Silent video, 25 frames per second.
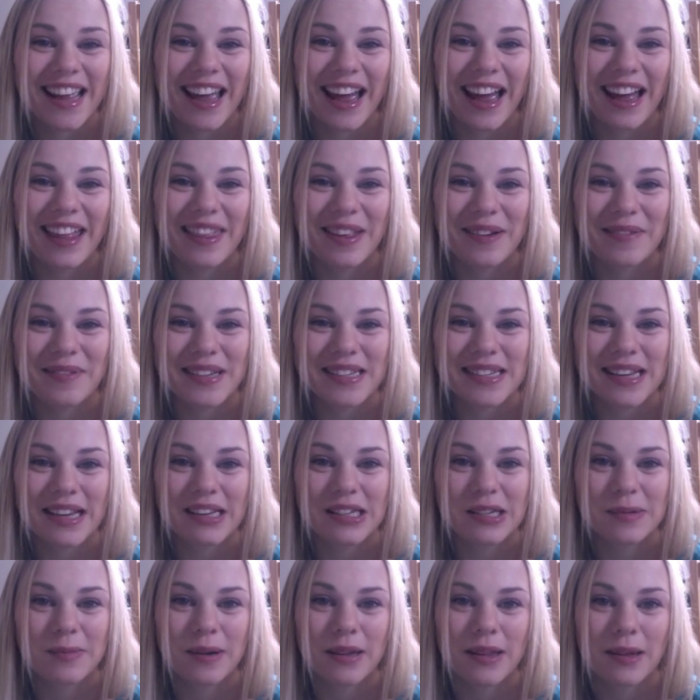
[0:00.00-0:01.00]
that we
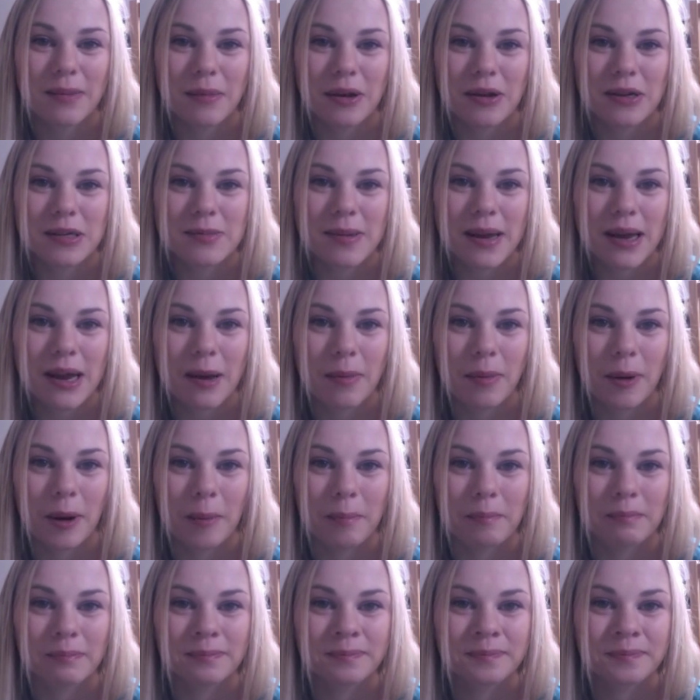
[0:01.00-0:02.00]
tend to put the most makeup
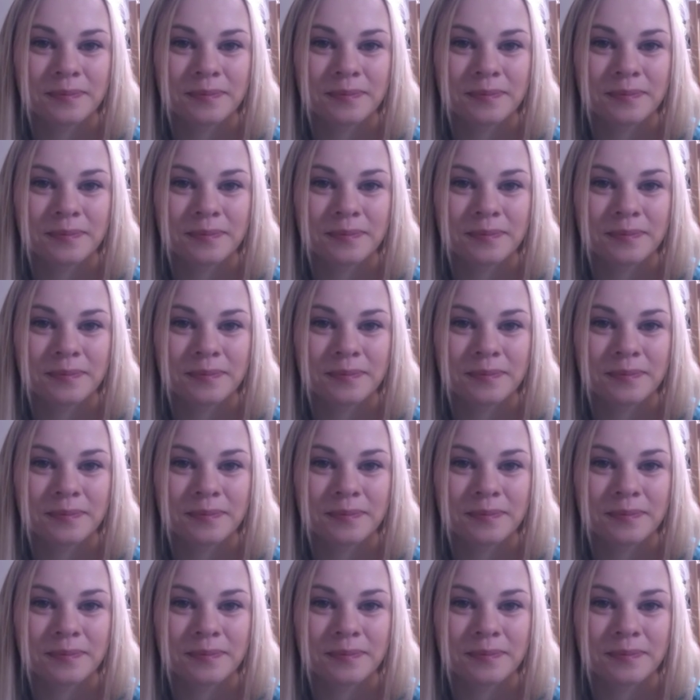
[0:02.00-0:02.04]
on.